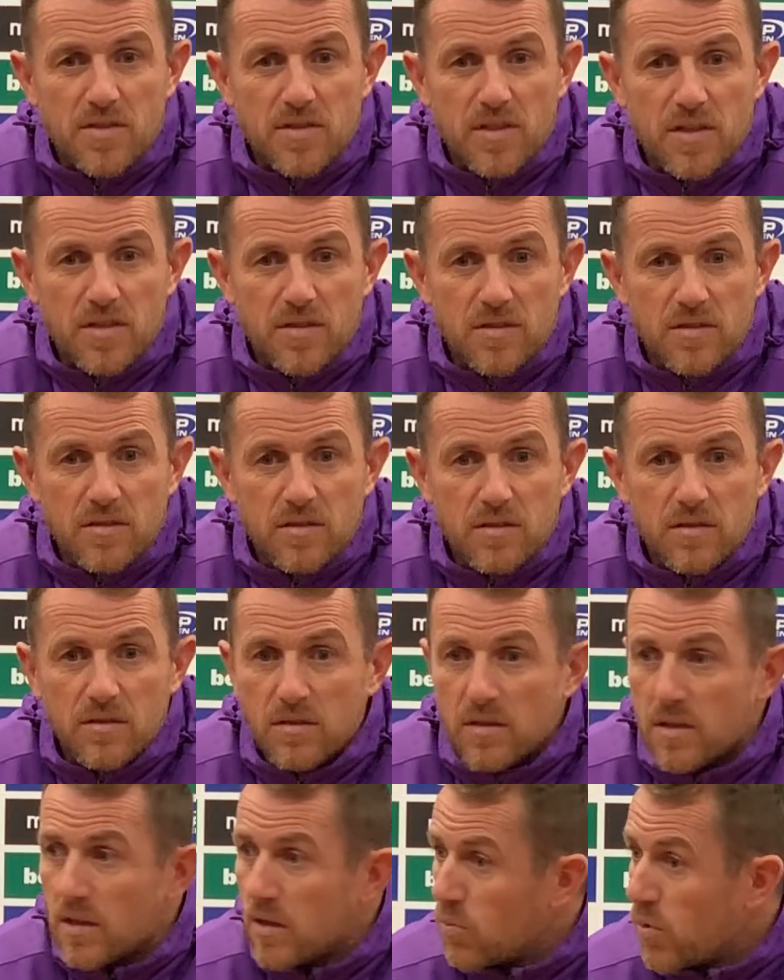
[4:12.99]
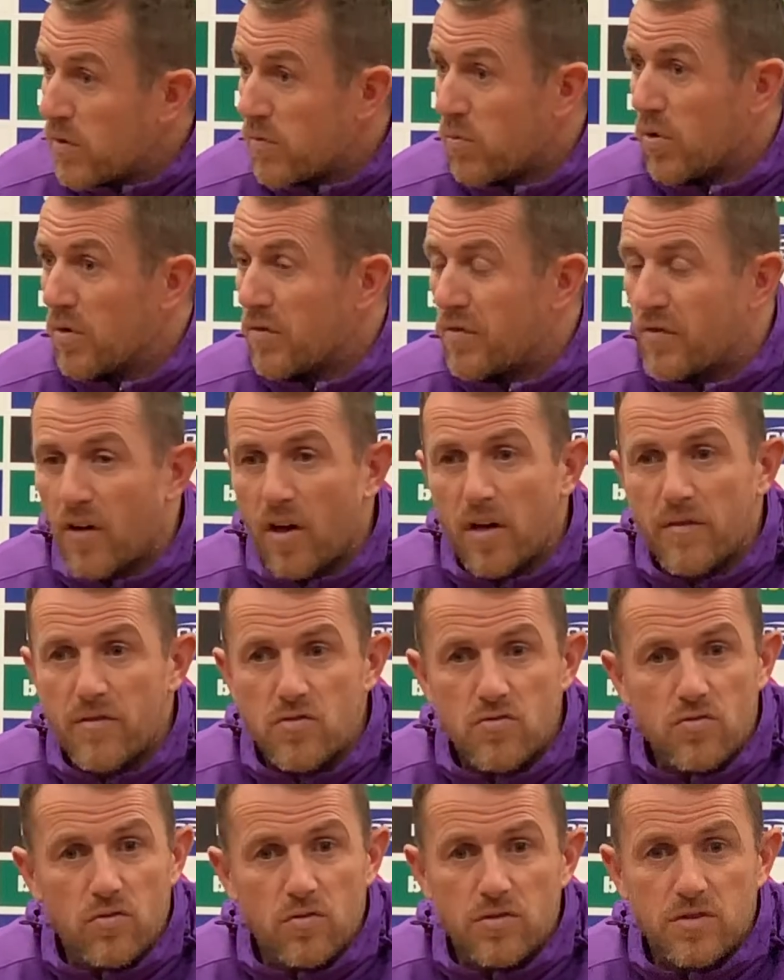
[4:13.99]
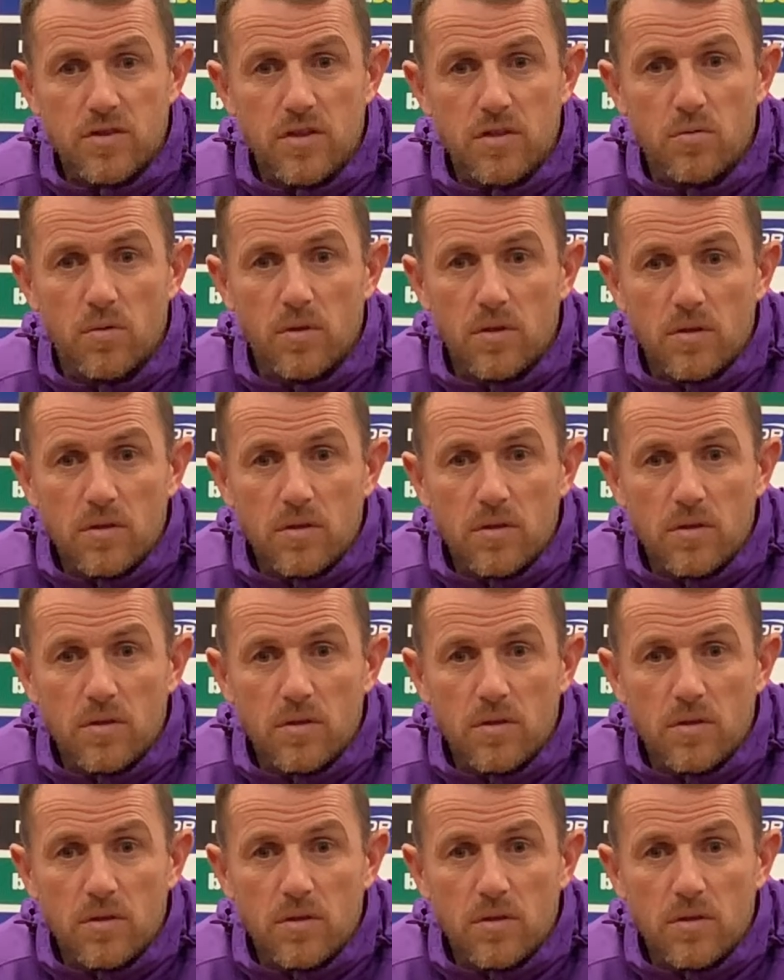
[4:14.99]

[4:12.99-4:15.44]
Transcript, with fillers: season. Uh, we've won five and drawn two.